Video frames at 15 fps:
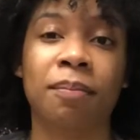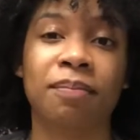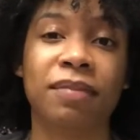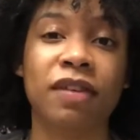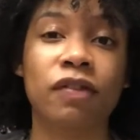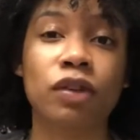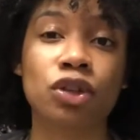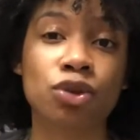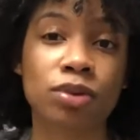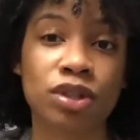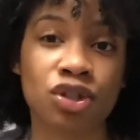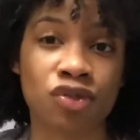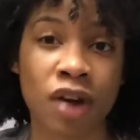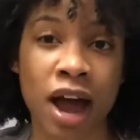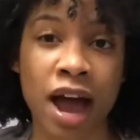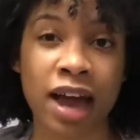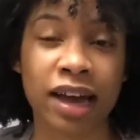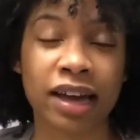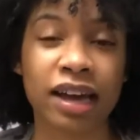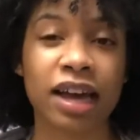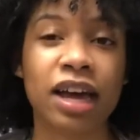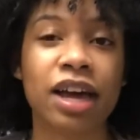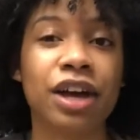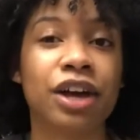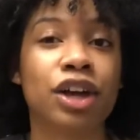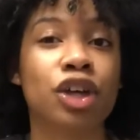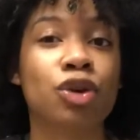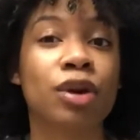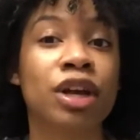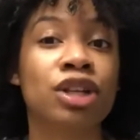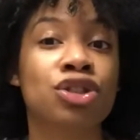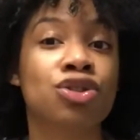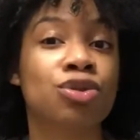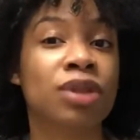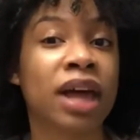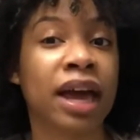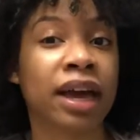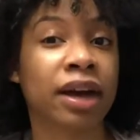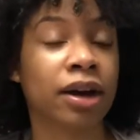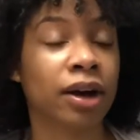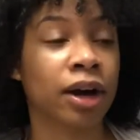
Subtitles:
If you do it dry, you can do like,